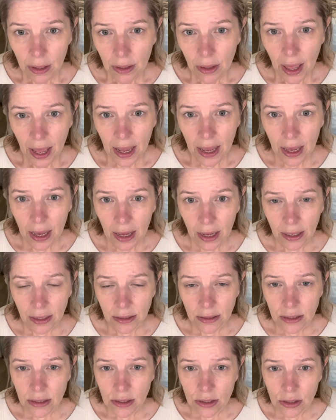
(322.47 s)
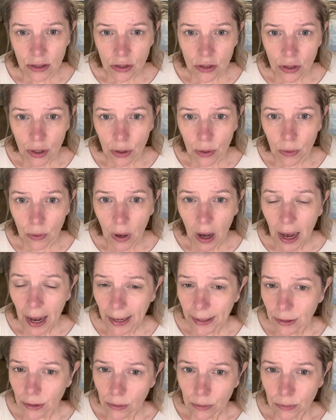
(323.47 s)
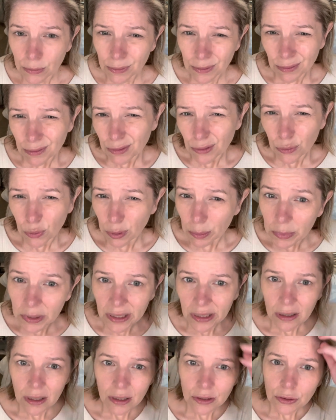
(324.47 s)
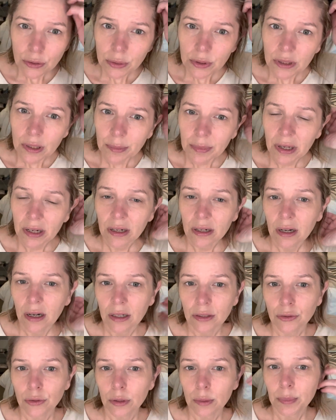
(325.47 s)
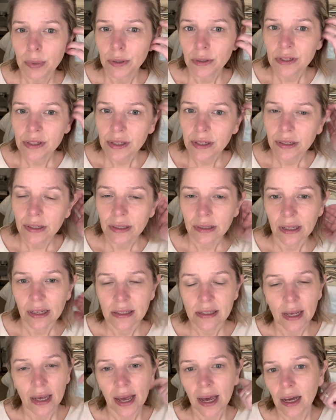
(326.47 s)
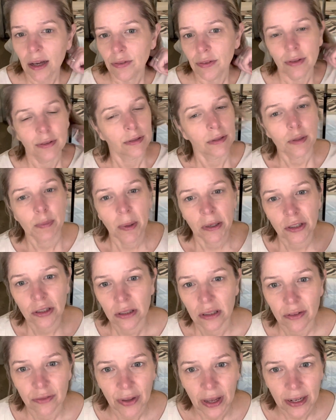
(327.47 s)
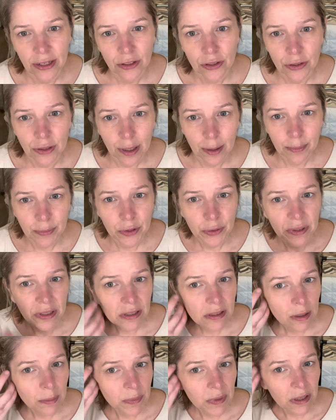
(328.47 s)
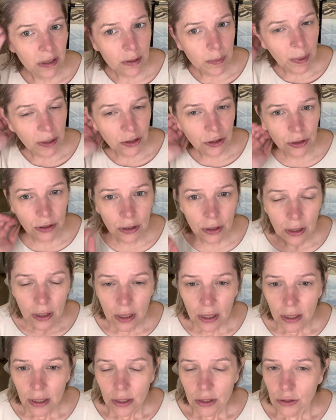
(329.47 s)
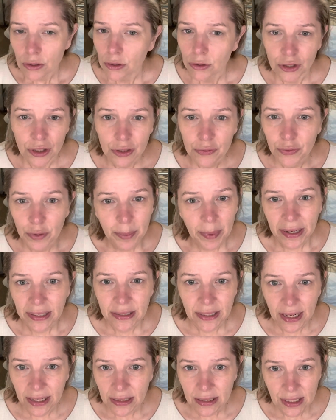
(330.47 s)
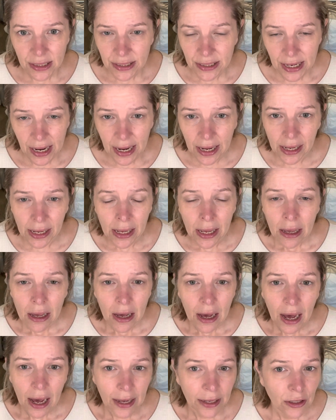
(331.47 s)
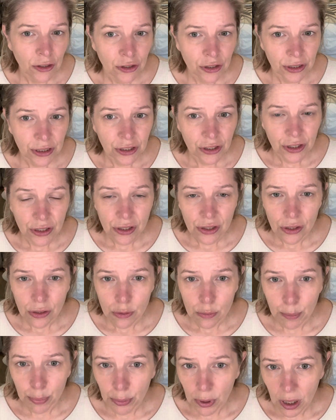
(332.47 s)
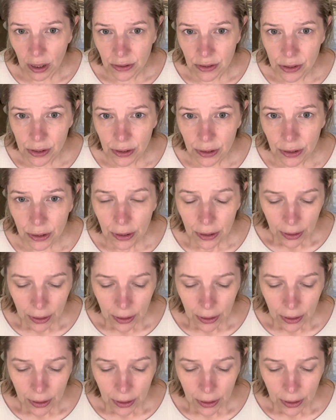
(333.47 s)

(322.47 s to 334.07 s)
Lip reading: And so I don't normally contour. I'm not a contour person unless I have a special event or I'm doing something special. So just for my day-to-day, I usually just use bronzer.